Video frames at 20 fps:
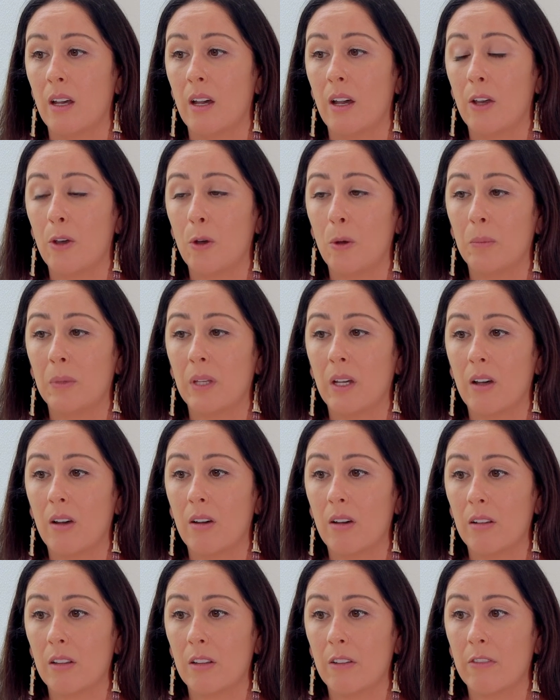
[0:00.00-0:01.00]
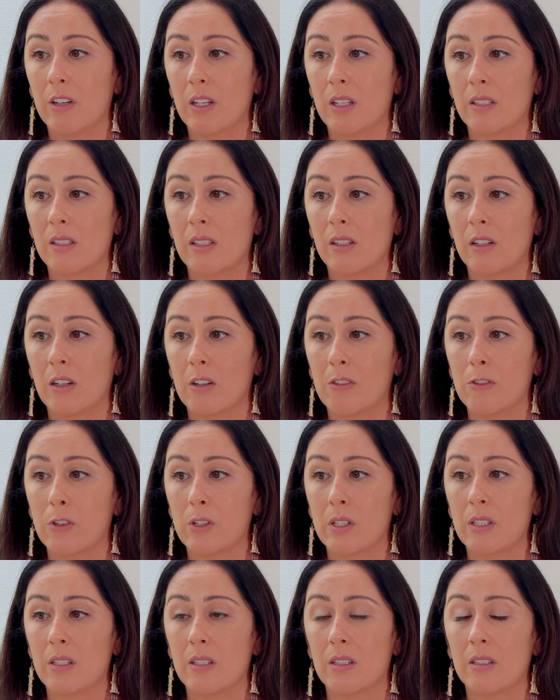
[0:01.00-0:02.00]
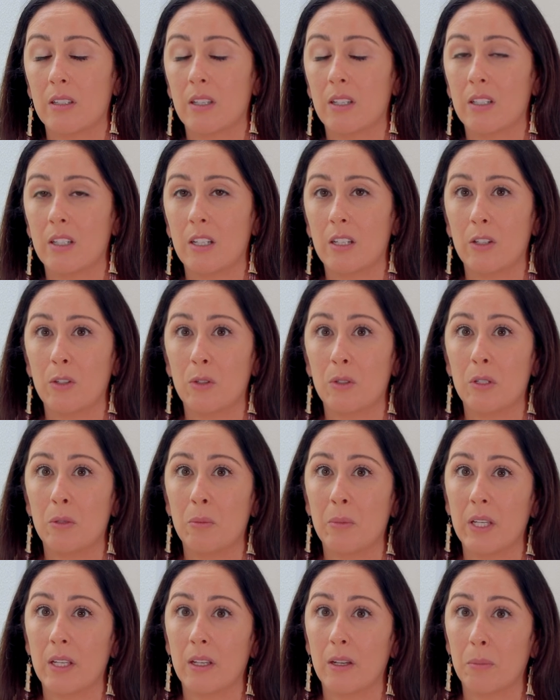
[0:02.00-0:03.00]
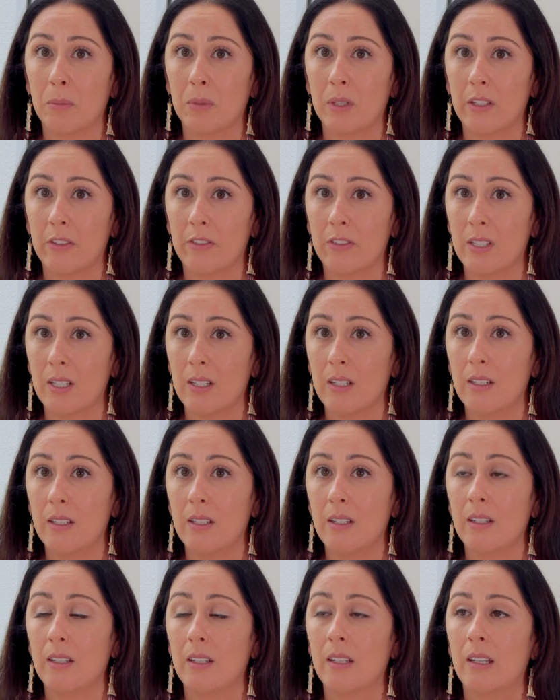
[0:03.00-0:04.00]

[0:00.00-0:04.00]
I hope that all of us and our voices continue to be uplifted,